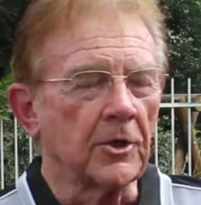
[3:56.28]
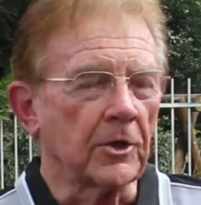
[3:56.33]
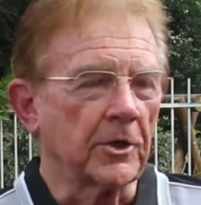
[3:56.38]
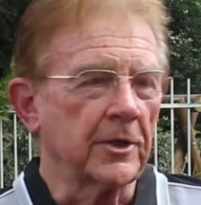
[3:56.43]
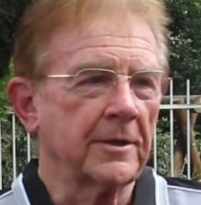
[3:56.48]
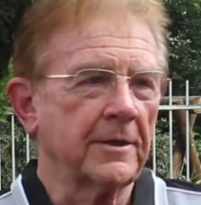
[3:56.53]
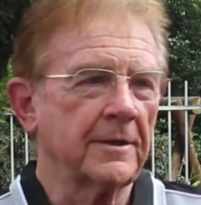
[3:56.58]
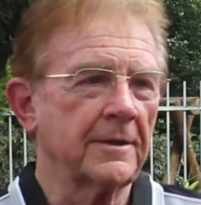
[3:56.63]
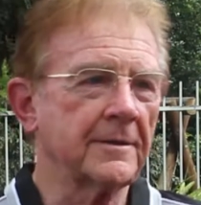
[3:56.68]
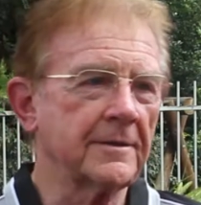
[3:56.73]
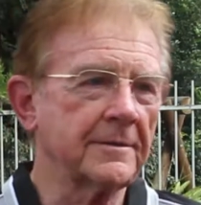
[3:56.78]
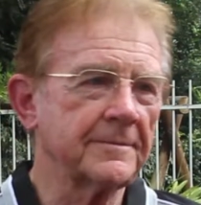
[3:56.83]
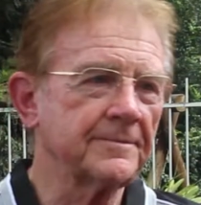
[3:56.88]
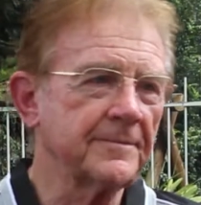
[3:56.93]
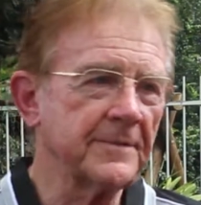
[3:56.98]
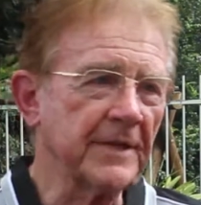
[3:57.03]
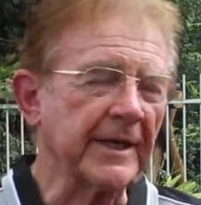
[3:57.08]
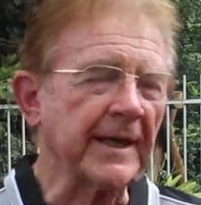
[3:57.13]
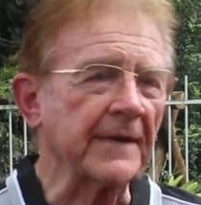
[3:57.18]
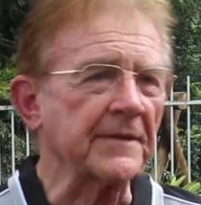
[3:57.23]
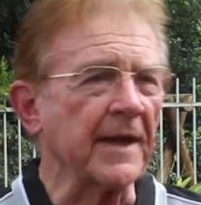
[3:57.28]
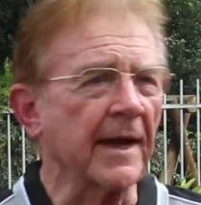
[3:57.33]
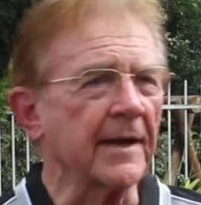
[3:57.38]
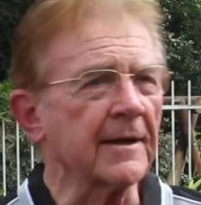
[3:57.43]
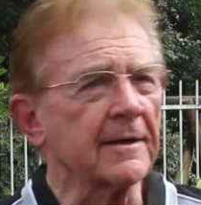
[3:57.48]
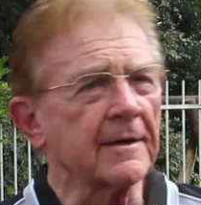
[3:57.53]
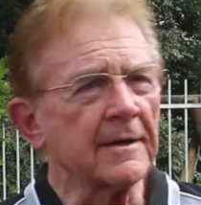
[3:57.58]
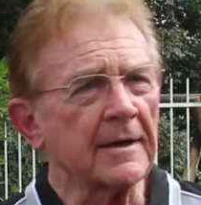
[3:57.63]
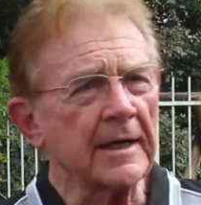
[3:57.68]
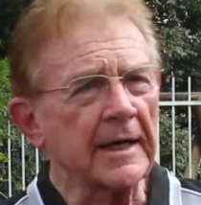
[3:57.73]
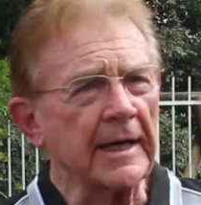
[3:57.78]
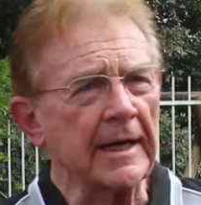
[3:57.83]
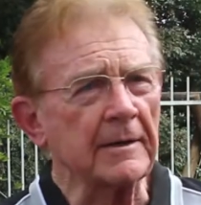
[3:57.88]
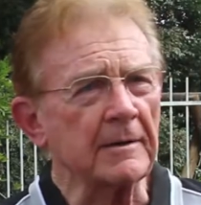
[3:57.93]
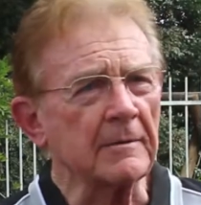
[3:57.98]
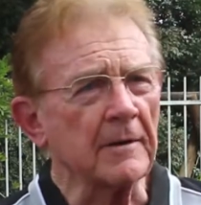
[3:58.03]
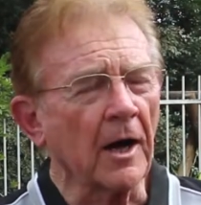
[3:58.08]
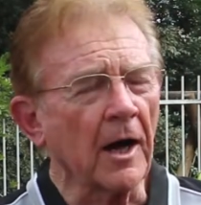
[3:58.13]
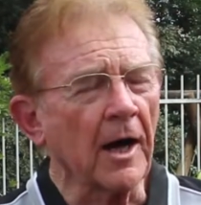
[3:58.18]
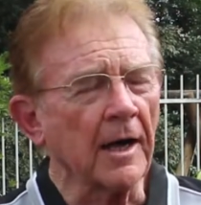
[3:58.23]
Look, you get that,
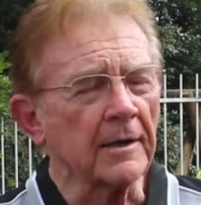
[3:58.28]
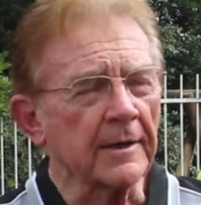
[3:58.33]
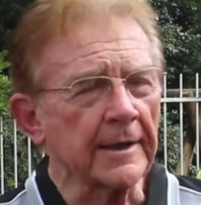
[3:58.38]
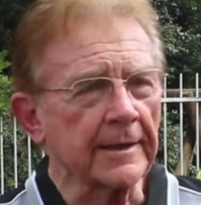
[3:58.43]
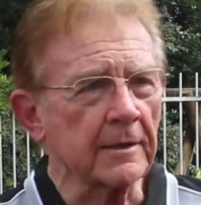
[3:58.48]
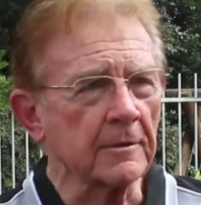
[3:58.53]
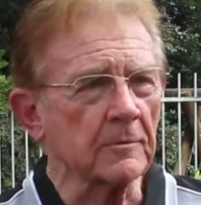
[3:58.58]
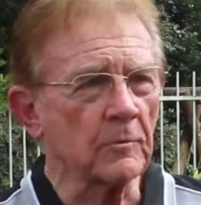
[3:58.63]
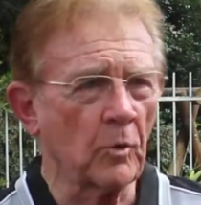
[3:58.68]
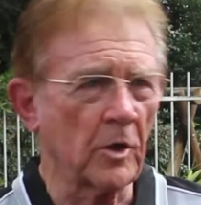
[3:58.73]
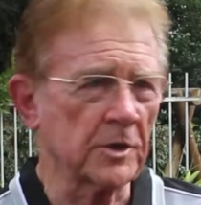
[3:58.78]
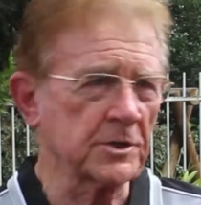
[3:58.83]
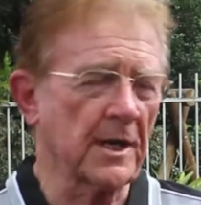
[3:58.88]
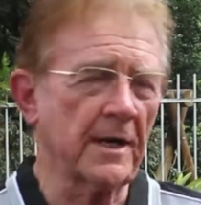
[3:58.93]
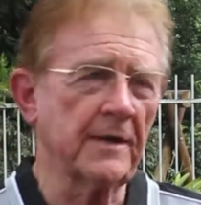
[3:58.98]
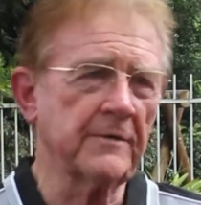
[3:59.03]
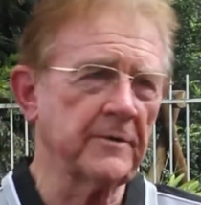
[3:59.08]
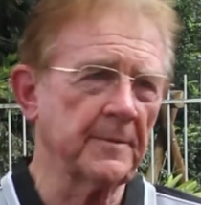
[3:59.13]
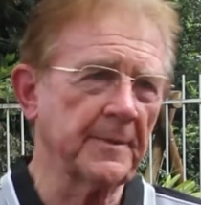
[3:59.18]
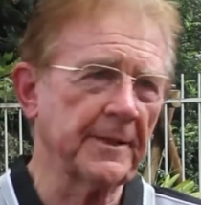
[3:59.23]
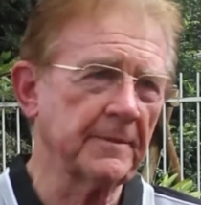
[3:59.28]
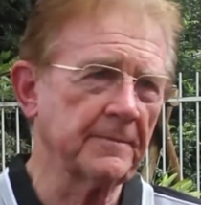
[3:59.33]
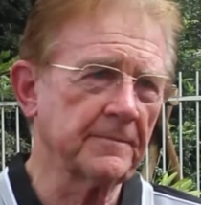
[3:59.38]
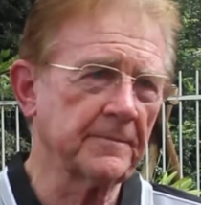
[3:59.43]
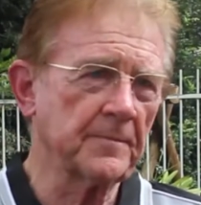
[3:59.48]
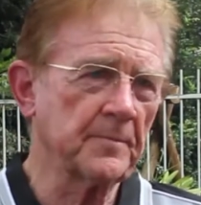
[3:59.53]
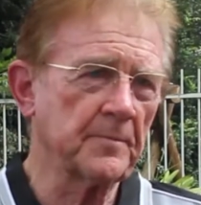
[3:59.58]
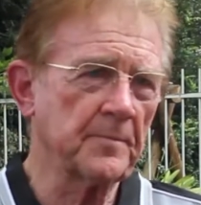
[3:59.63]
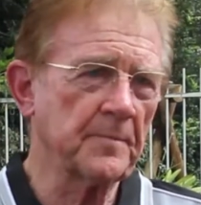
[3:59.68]
and I let it wash over me